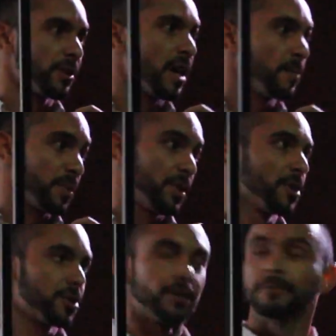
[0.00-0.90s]
the
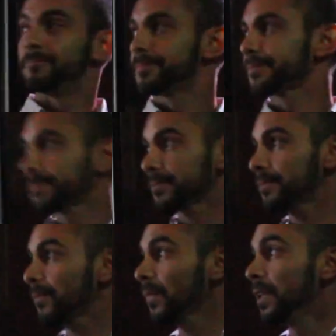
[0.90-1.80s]
competition.
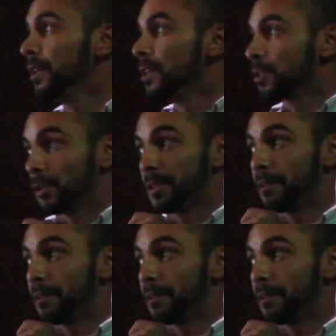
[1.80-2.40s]
So